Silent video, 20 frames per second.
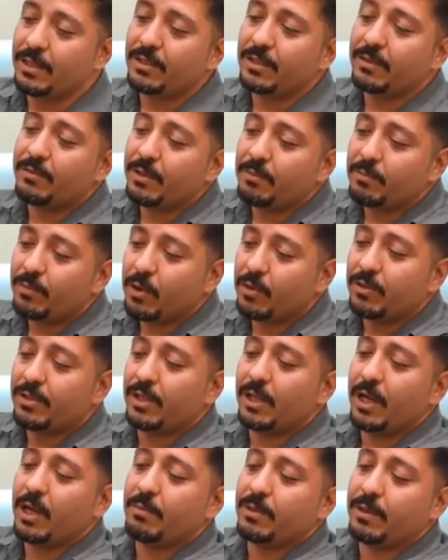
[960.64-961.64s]
of the
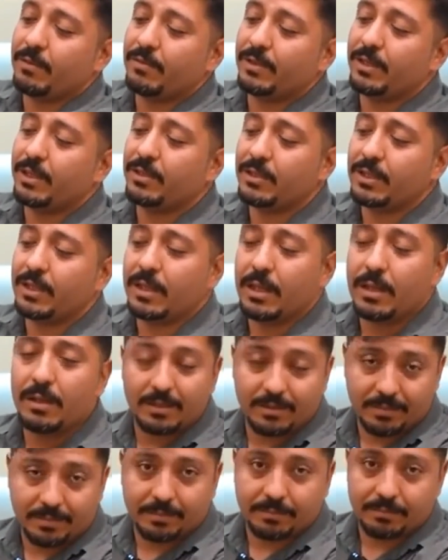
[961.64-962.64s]
post-carbon filter.
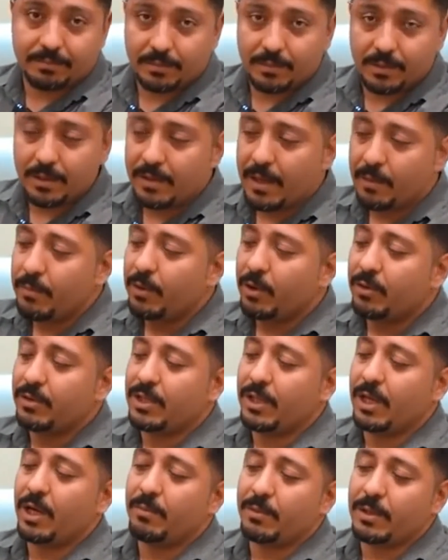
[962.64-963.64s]
The
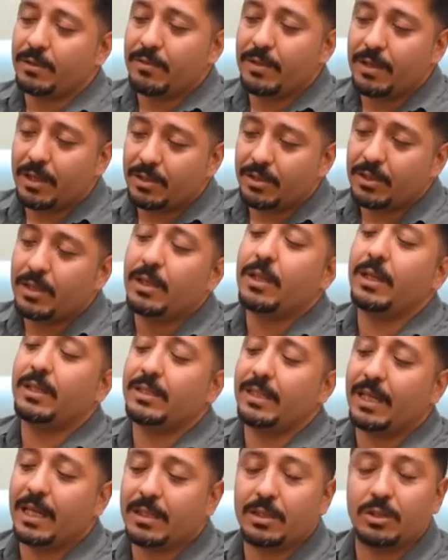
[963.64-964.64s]
post-carbon filter
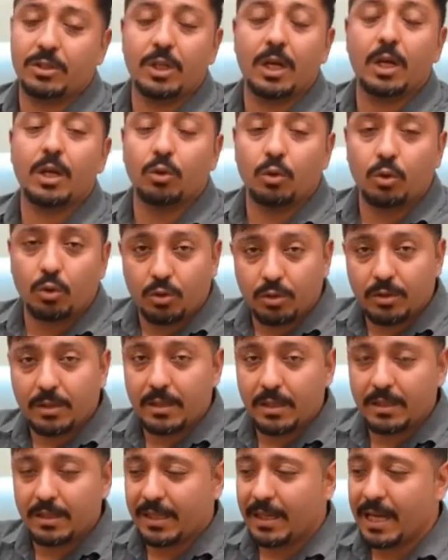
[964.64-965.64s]
contains charcoal,
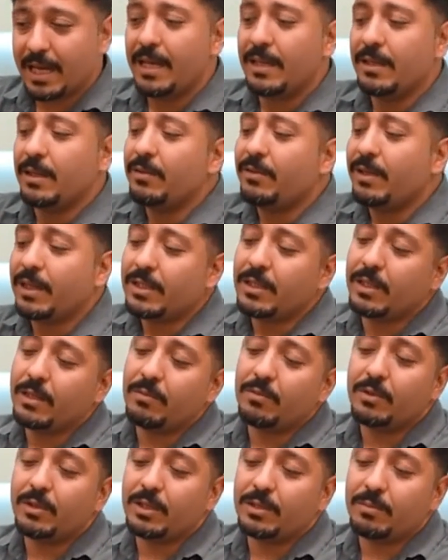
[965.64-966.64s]
and the reason
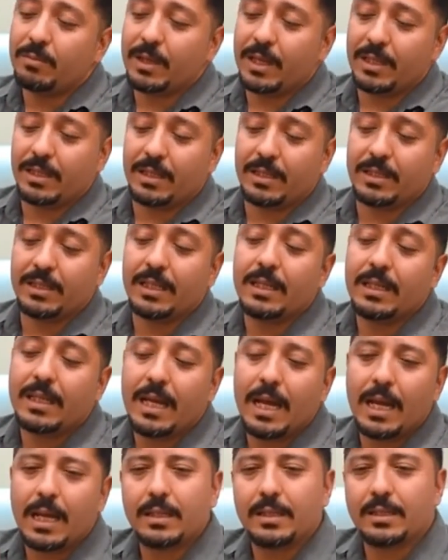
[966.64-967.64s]
for its presence is
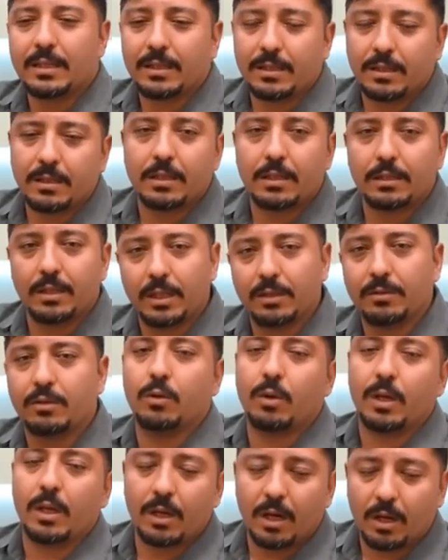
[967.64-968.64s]
that if
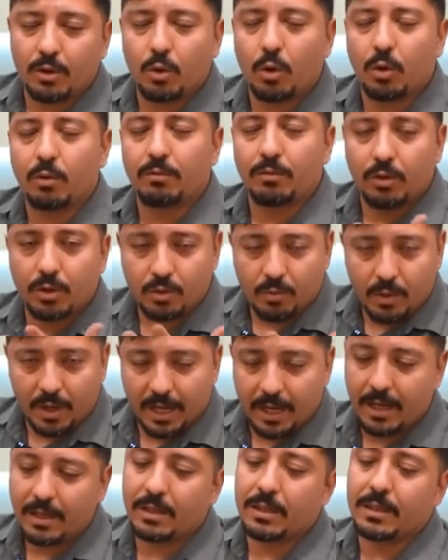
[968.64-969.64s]
you are not home for a
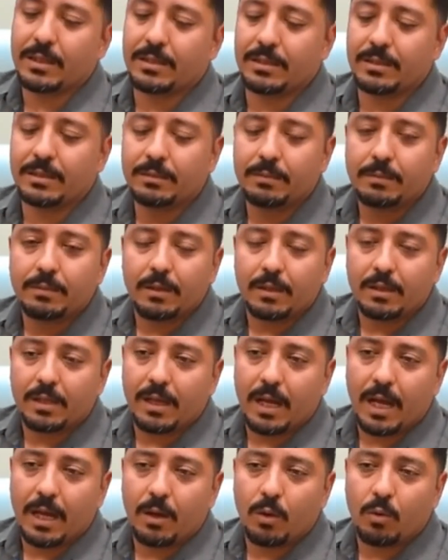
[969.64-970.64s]
while,
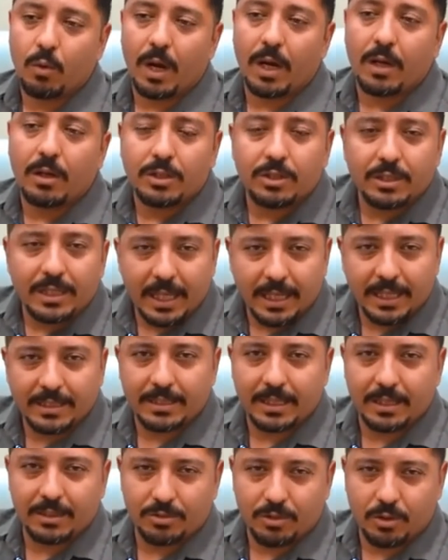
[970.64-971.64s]
and the water stays
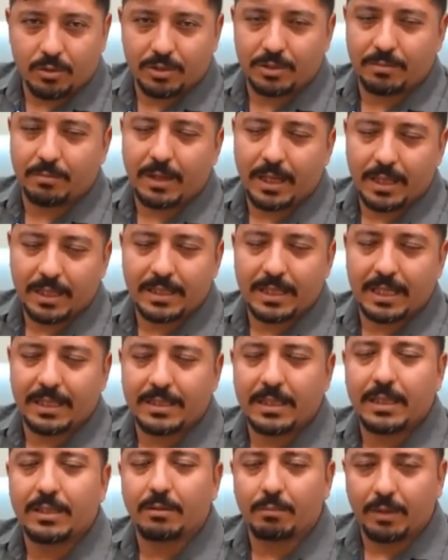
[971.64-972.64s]
and, so to speak,
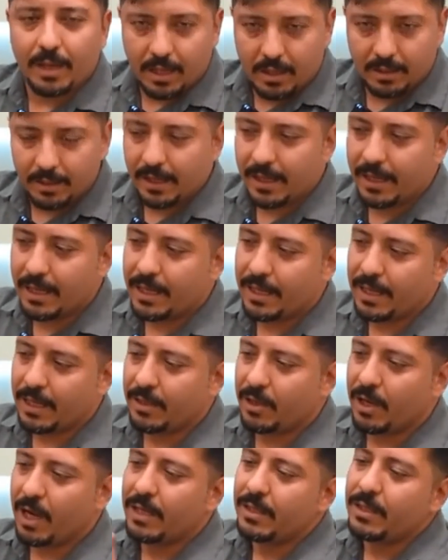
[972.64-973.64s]
gets a smell, it
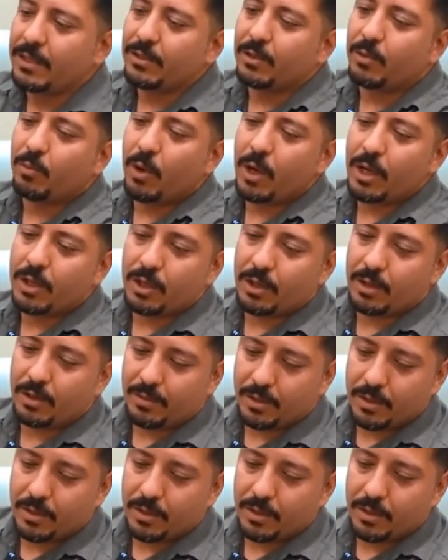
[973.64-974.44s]
causes the water